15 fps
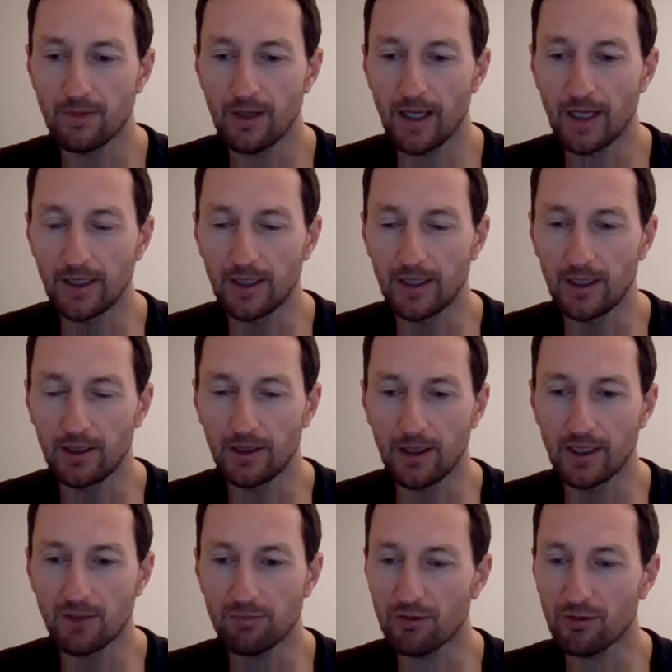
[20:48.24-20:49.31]
any
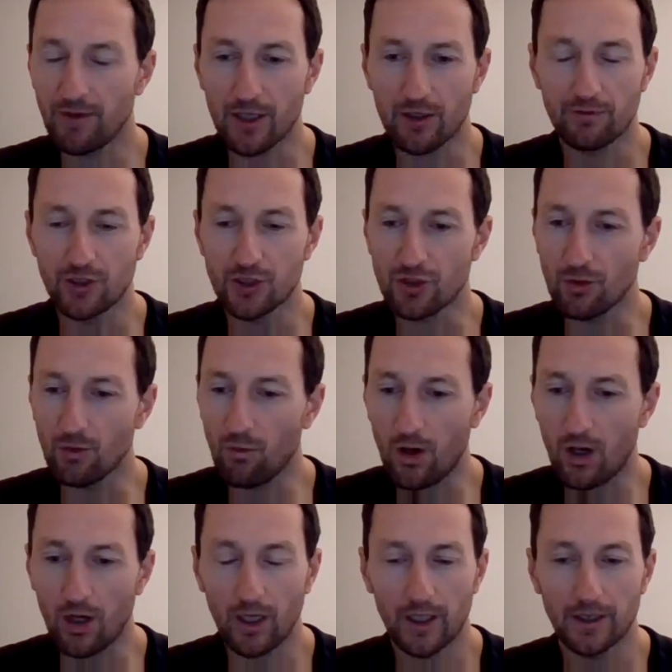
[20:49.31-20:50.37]
provider of digital
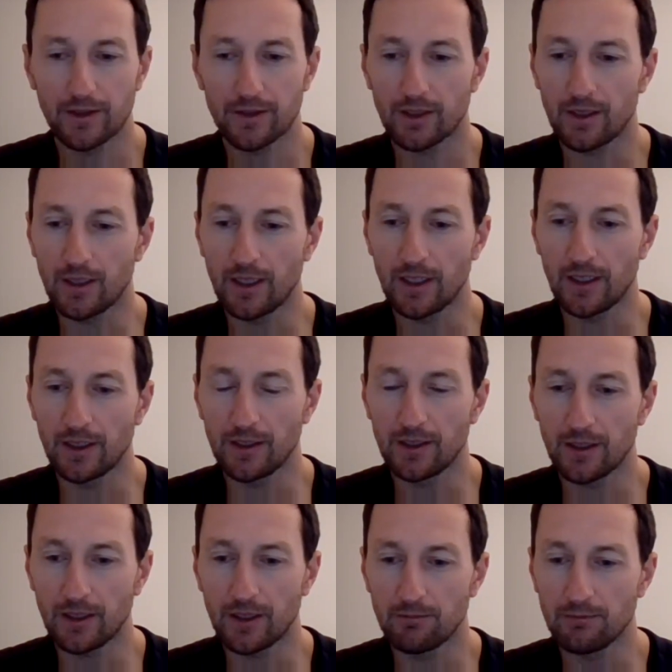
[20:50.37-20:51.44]
wallet
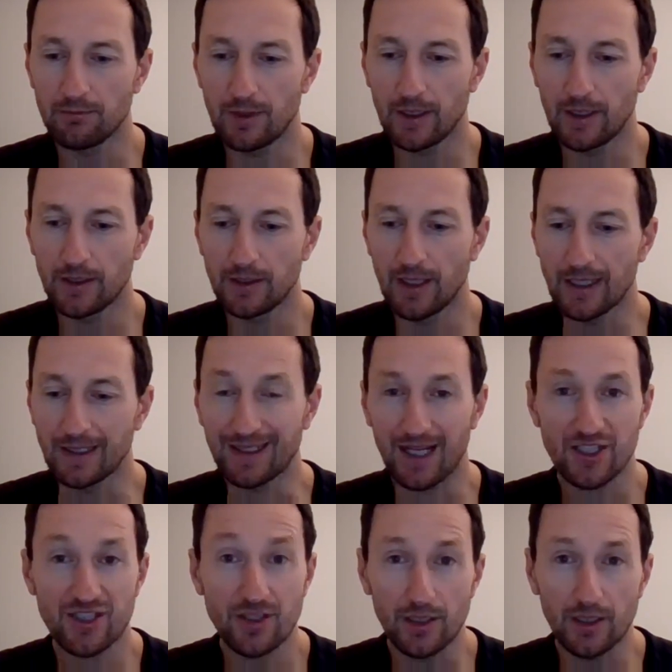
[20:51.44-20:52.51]
and
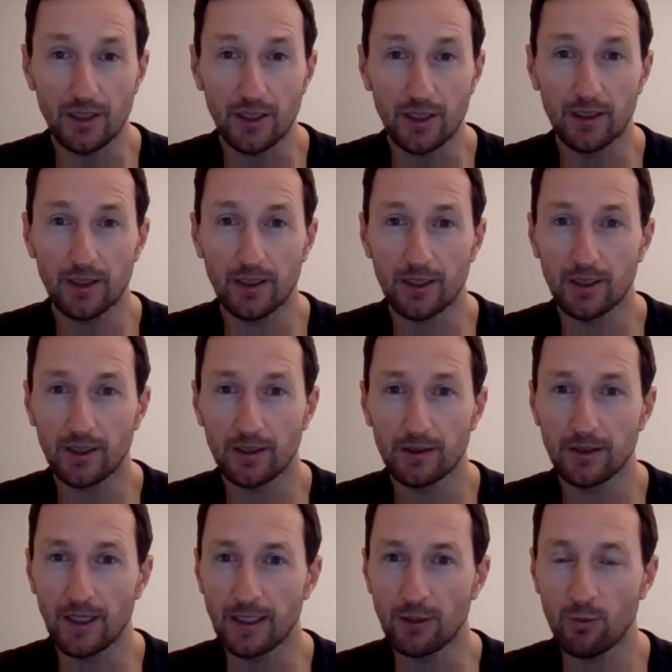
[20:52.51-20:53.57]
custody,
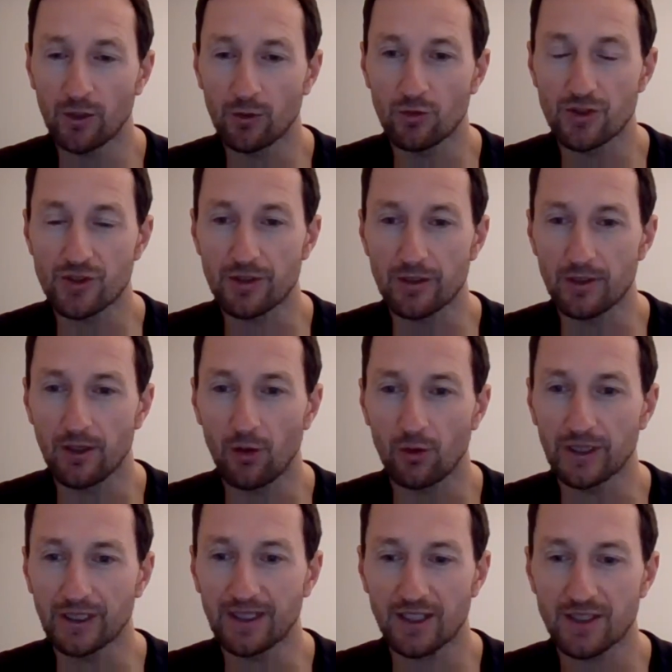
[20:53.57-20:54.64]
anyone who's
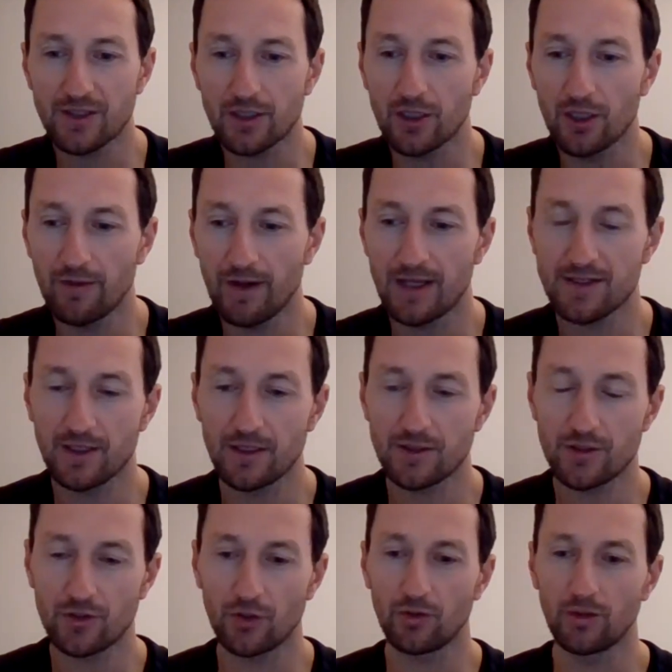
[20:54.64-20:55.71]
holding custody of
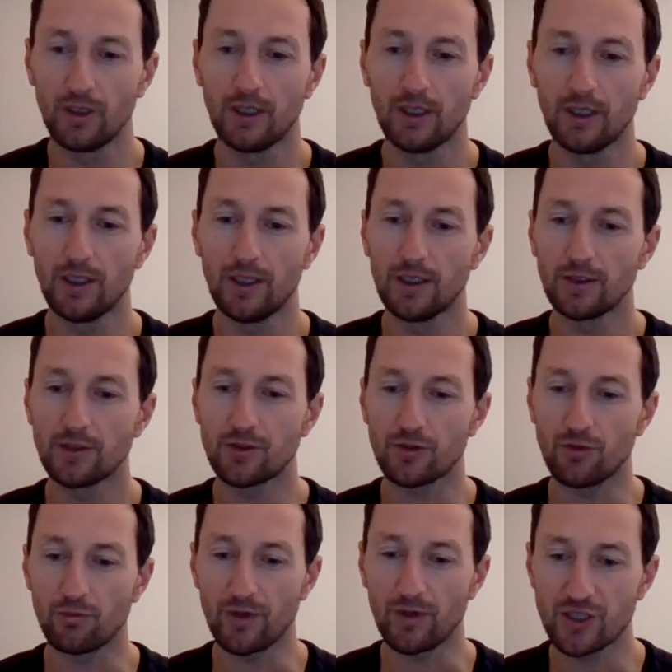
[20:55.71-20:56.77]
assets to
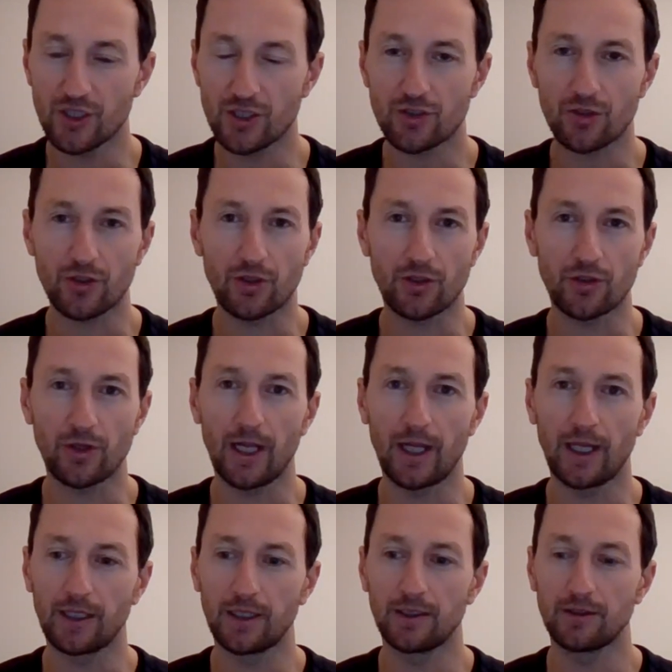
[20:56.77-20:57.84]
register
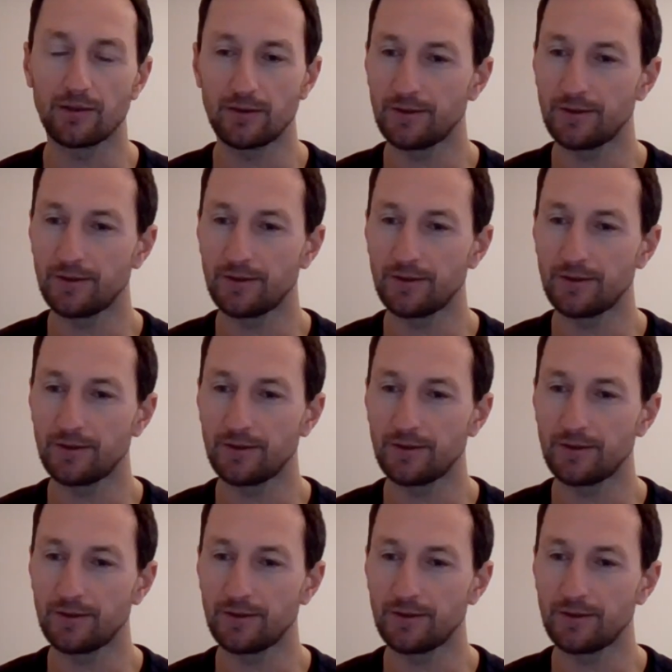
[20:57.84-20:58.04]
and